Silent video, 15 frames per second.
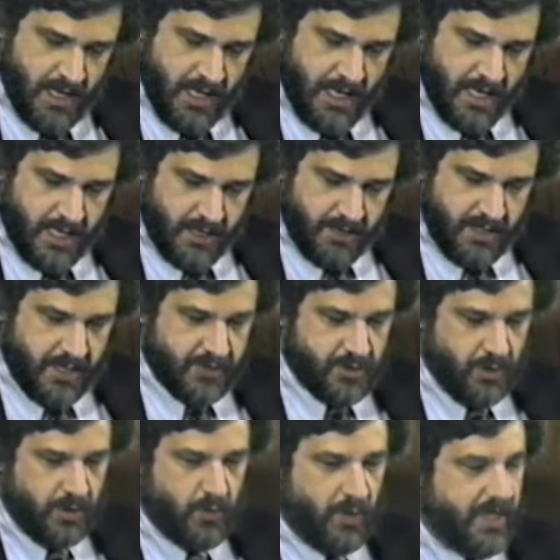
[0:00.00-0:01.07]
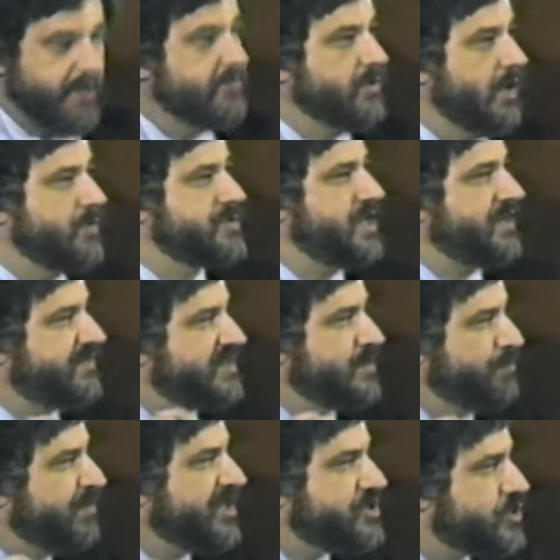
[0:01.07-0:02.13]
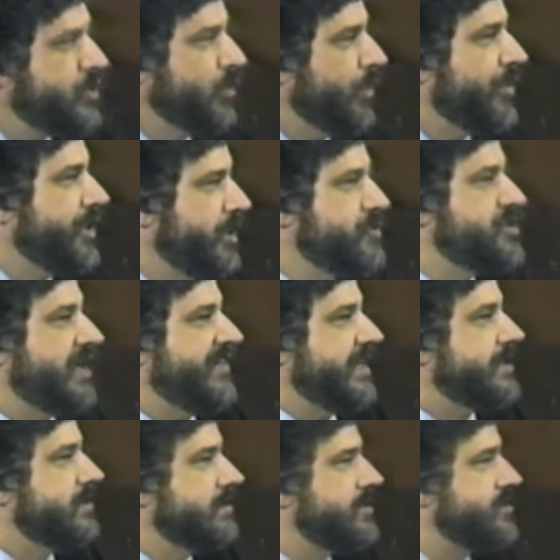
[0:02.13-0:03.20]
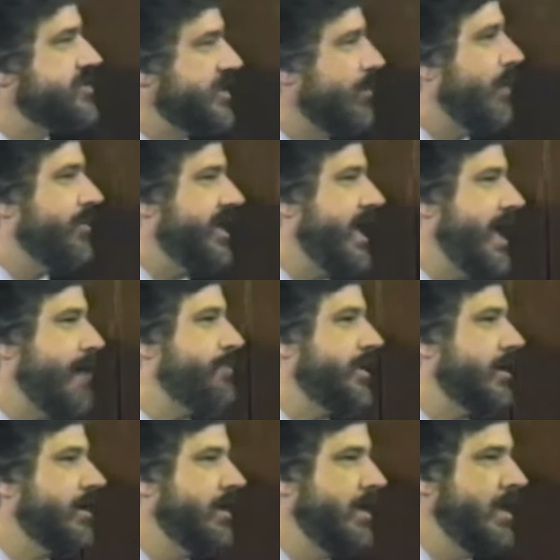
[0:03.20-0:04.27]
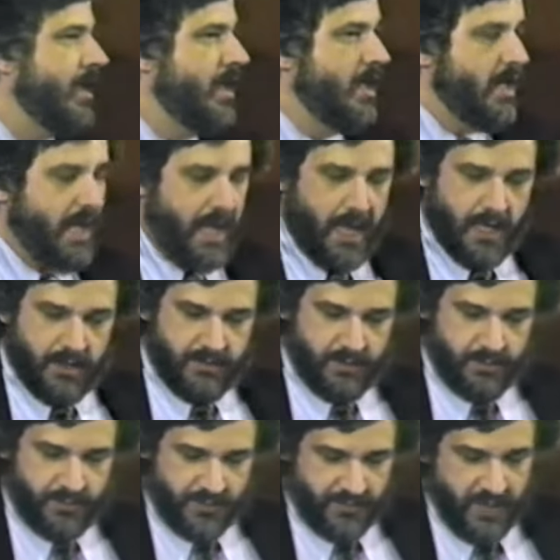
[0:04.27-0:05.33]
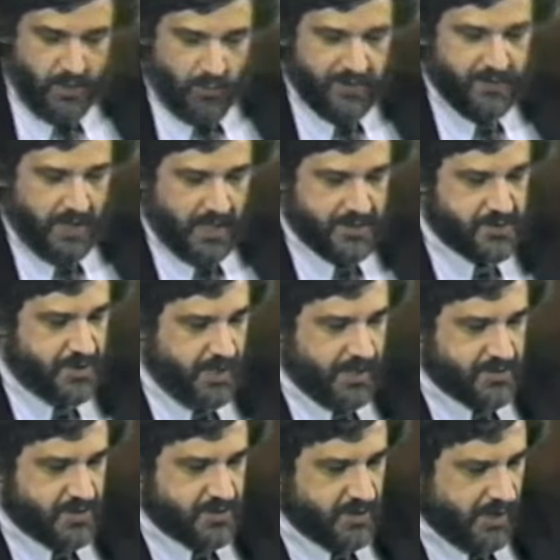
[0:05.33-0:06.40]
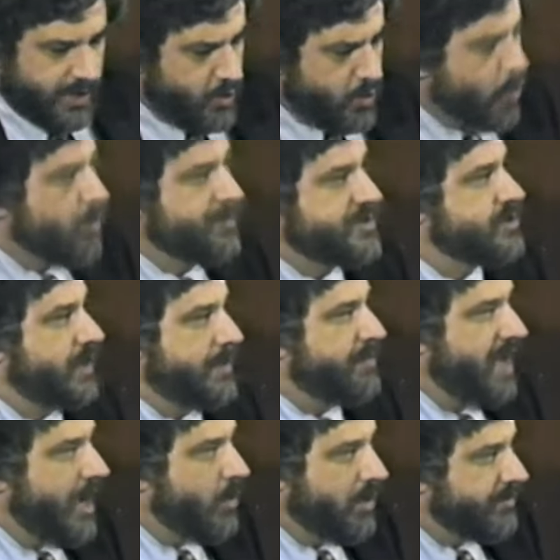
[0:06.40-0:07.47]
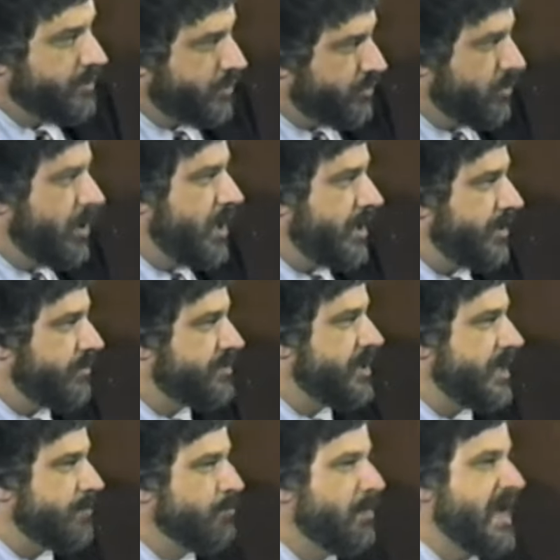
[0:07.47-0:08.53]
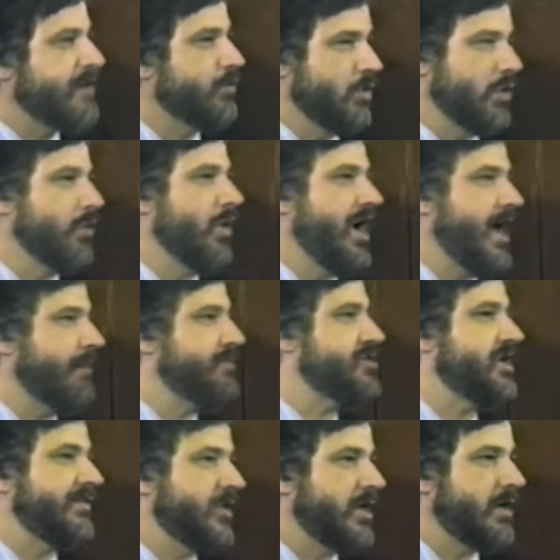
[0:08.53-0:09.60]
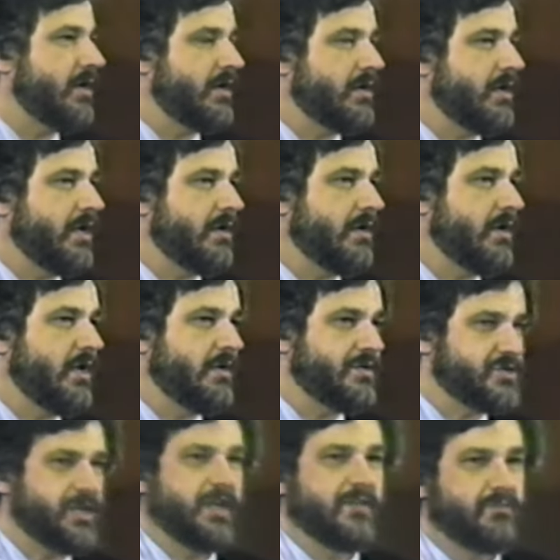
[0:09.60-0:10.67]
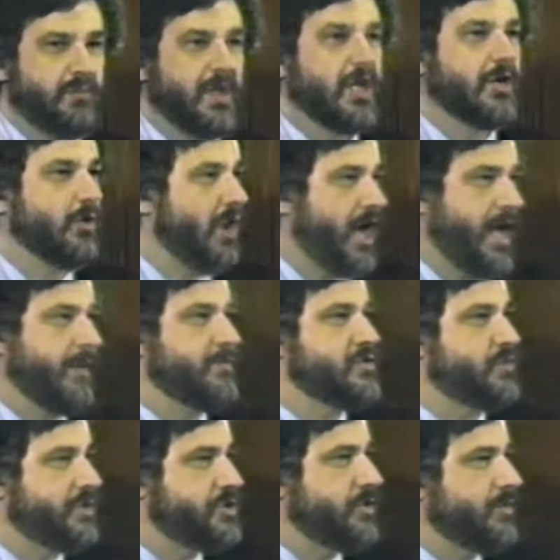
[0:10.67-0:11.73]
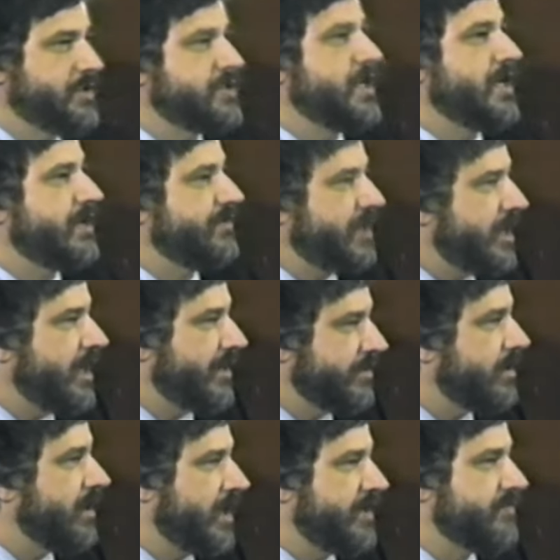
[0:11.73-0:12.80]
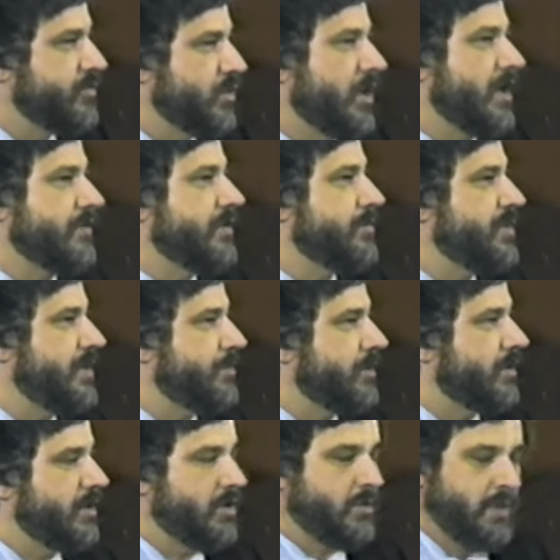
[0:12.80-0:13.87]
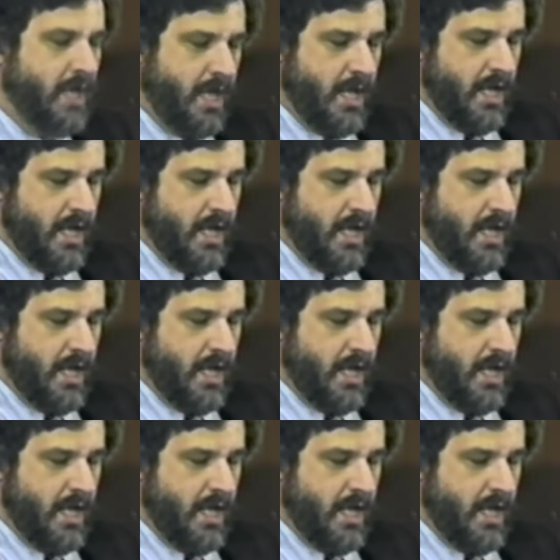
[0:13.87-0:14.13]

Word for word: And he took what he thought was a minuscule dose of it to see what would happen. And the thing with LSD is it's an enormously powerful drug. You take micrograms of it in, in, instead of milligrams, which you would take of any other kind of drug that people know.